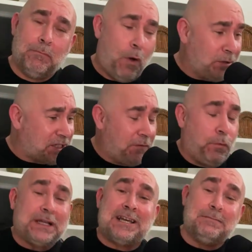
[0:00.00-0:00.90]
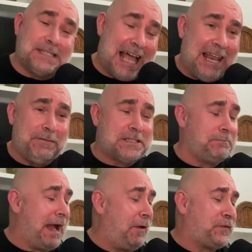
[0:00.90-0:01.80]
Most of what comes out of
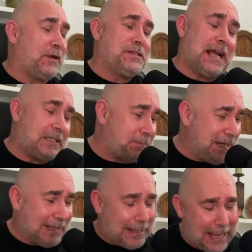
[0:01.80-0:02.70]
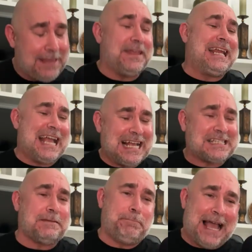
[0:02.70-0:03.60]
his mouth turns out to be a lie that he
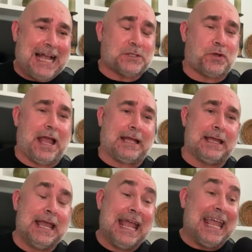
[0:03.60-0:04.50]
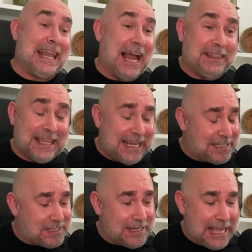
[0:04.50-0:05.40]
has to backtrack. And I think
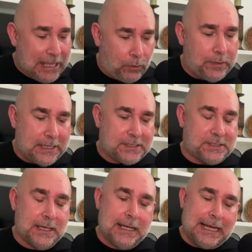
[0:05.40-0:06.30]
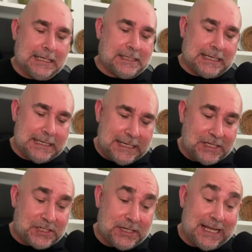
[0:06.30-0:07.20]
it's an illness, it's a
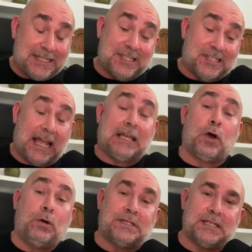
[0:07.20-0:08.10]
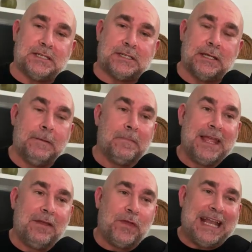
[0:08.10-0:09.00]
condition, it's a psychosis
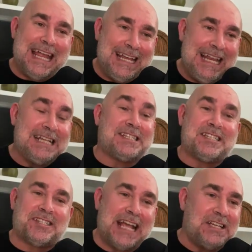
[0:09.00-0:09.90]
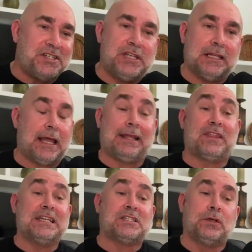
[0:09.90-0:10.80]
that he needs to say shit
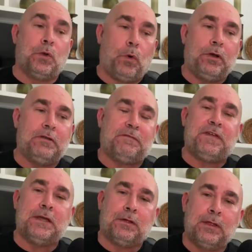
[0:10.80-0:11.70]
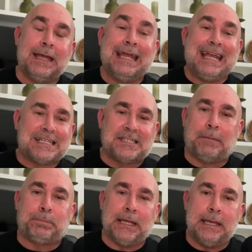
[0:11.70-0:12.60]
like this in order to feel
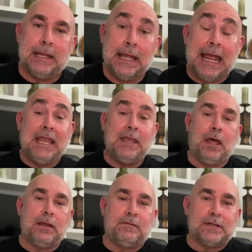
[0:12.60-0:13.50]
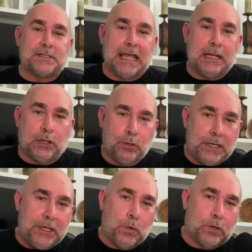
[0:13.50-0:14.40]
accepted. And none of us,
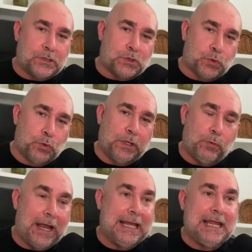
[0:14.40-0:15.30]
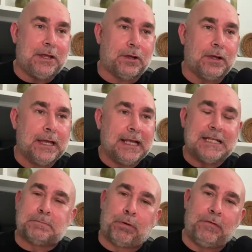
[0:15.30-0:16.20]
including yours truly right here,
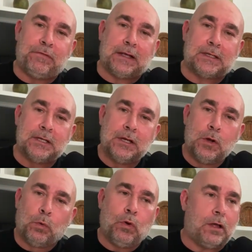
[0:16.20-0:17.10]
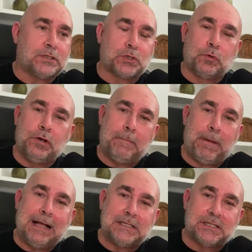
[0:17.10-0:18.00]
is perfect. We're all screwed
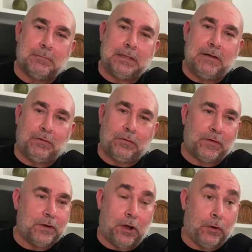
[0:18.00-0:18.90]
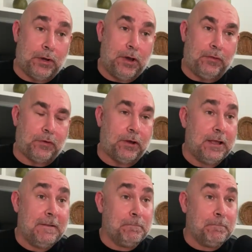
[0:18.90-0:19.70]
up on some level or another.